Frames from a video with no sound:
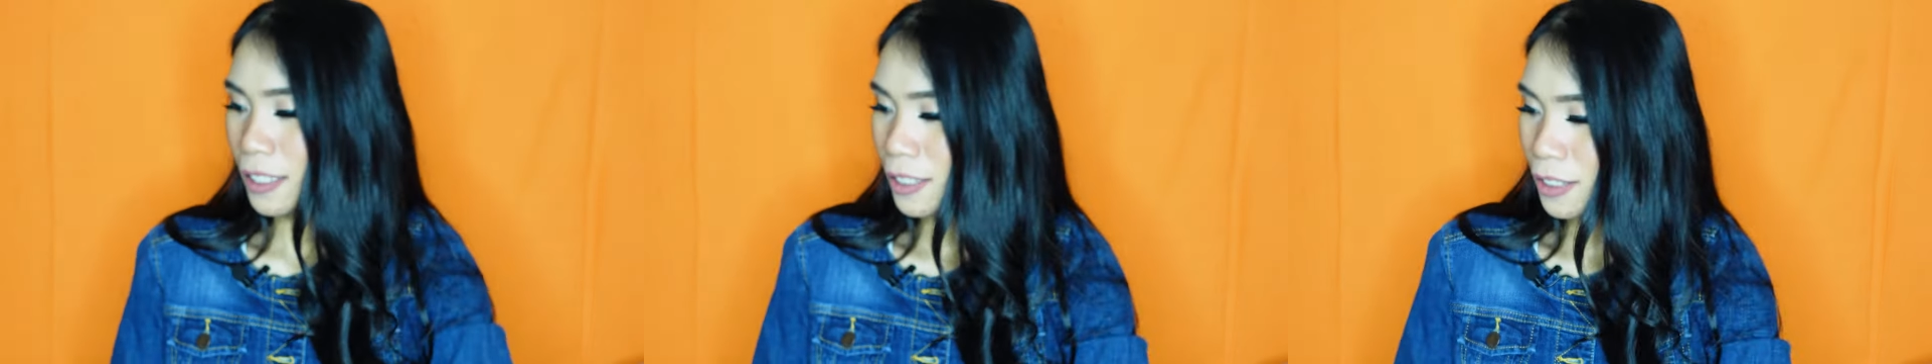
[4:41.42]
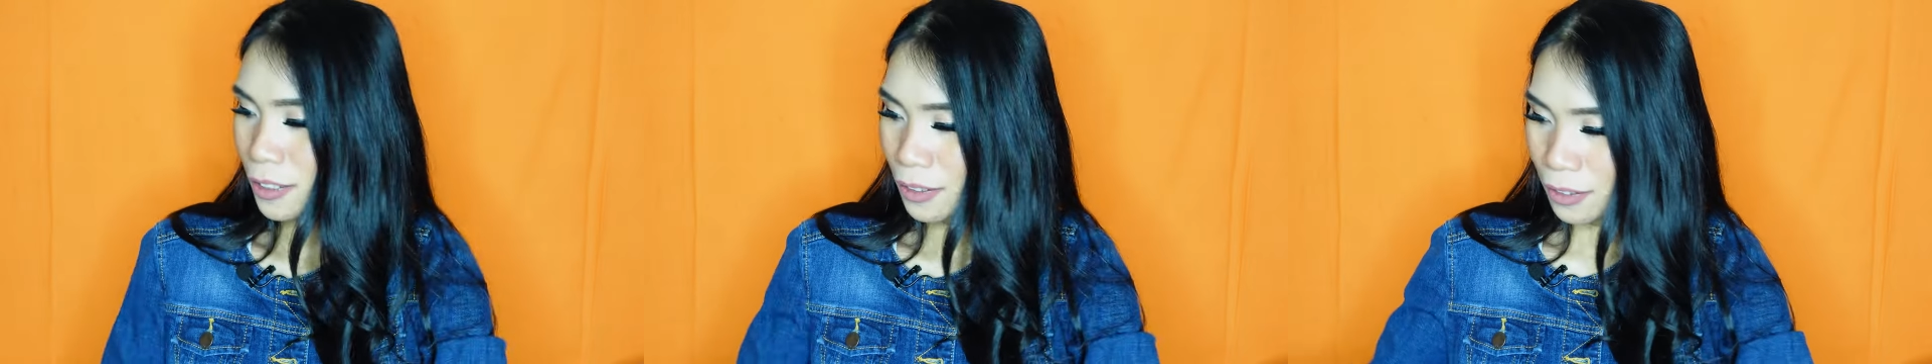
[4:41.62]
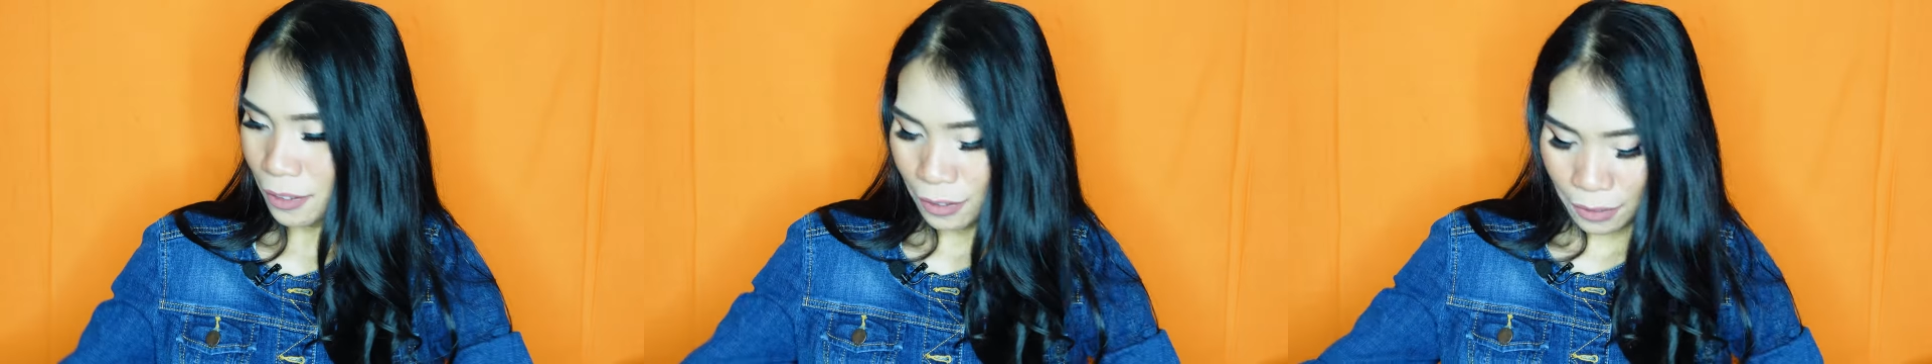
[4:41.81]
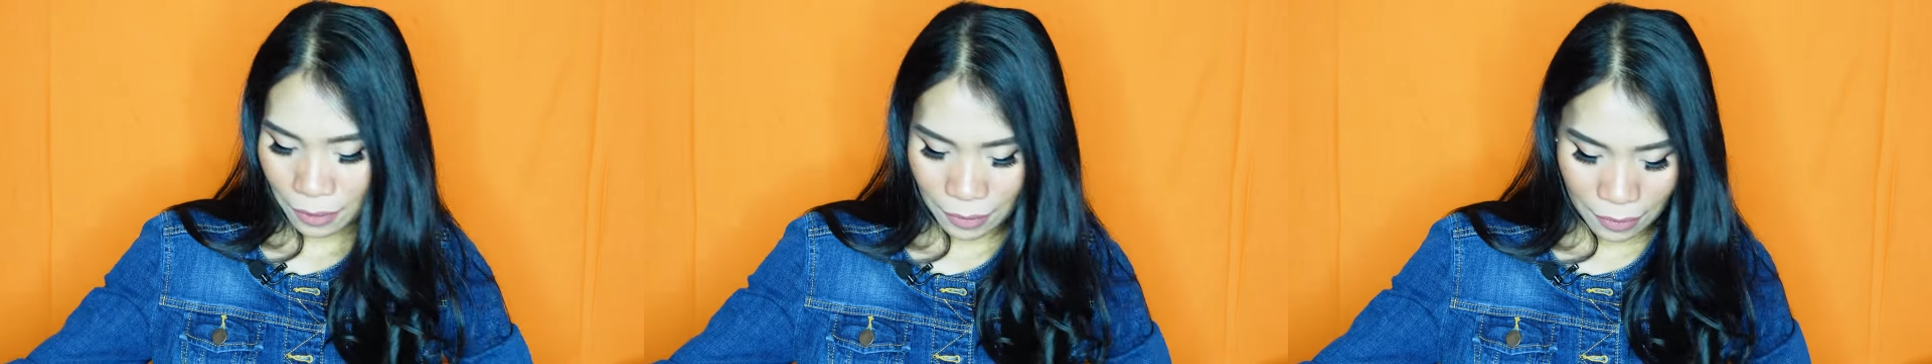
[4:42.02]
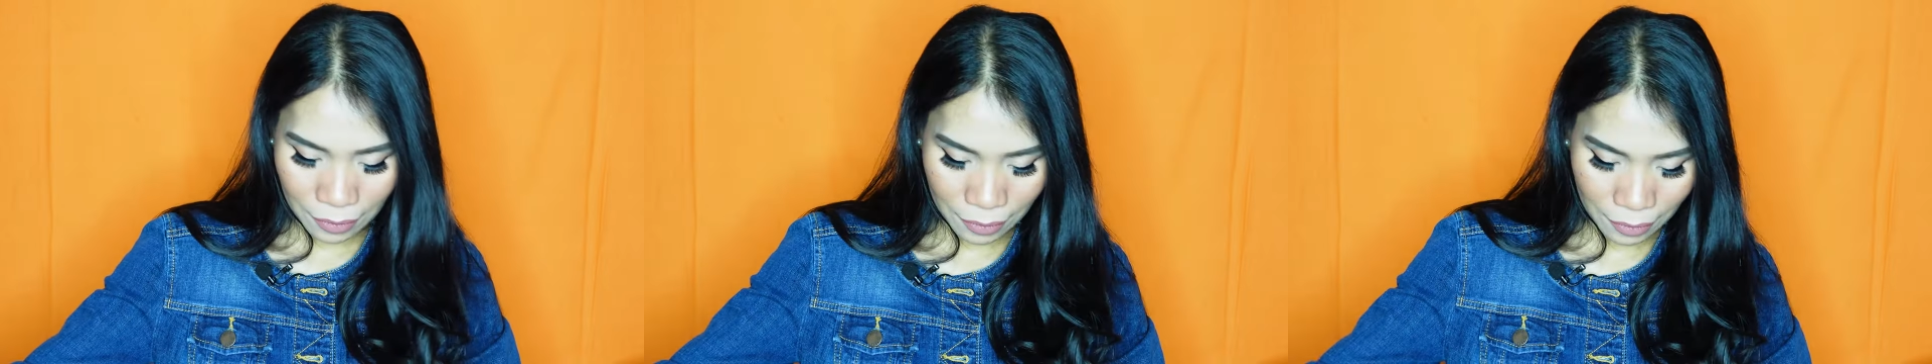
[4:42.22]
So
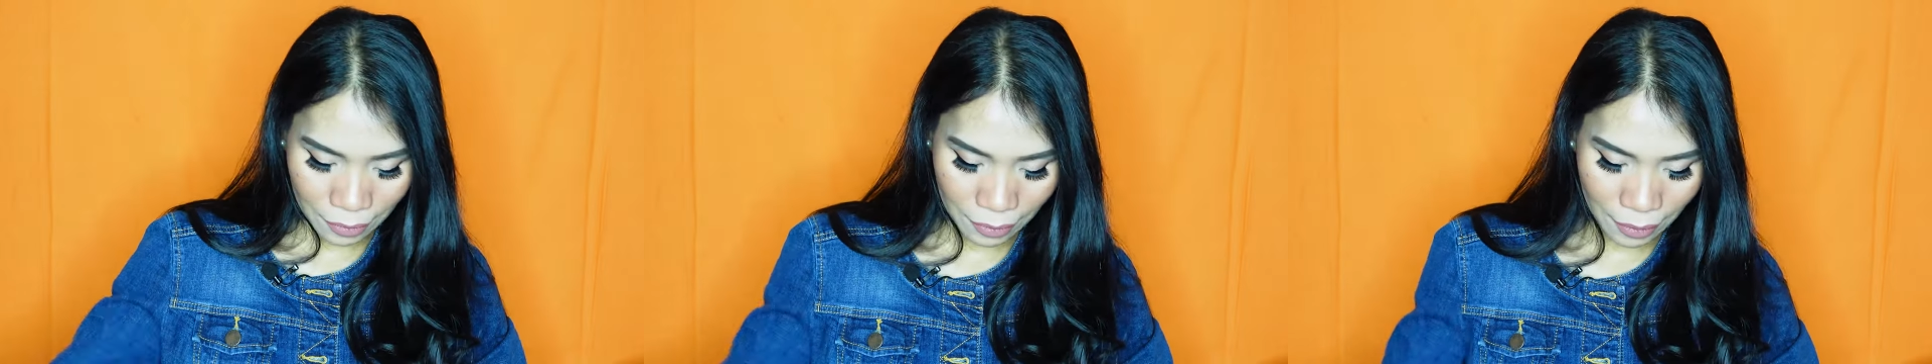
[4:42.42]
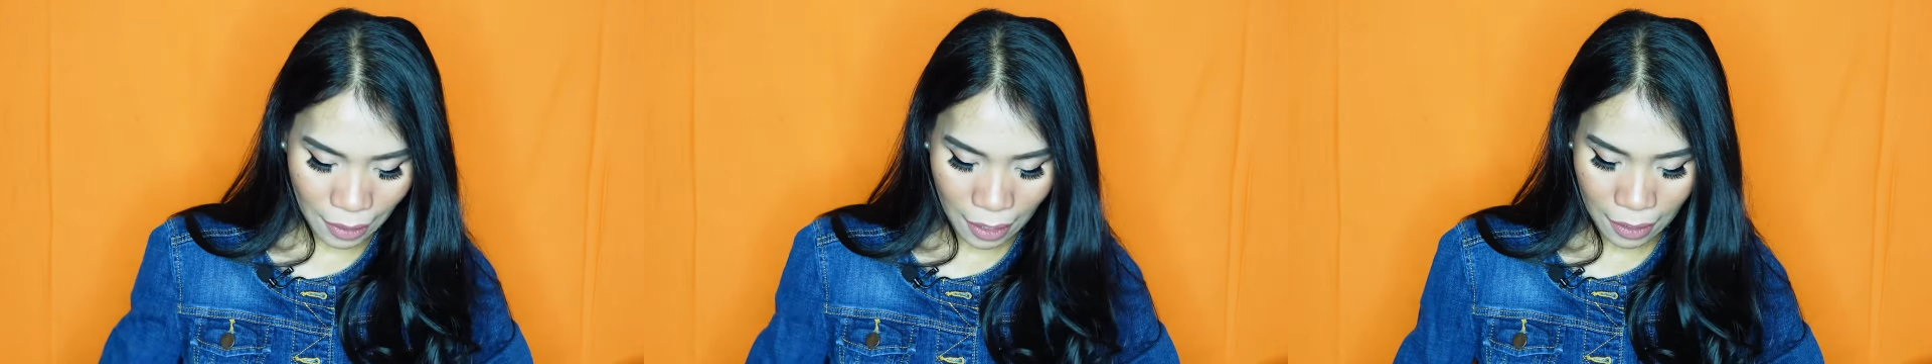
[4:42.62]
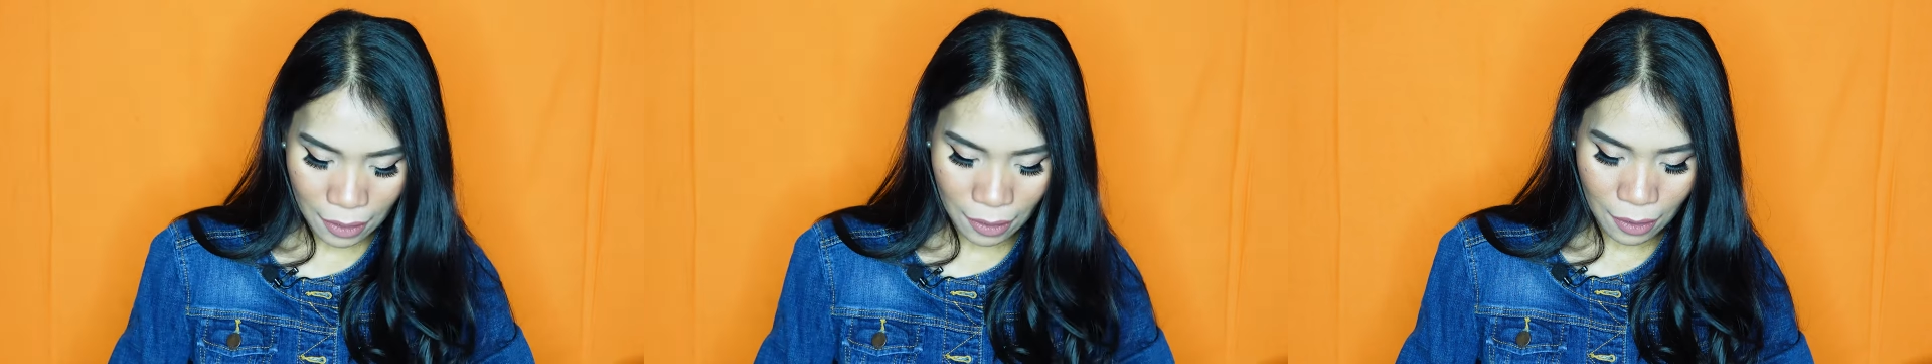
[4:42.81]
that's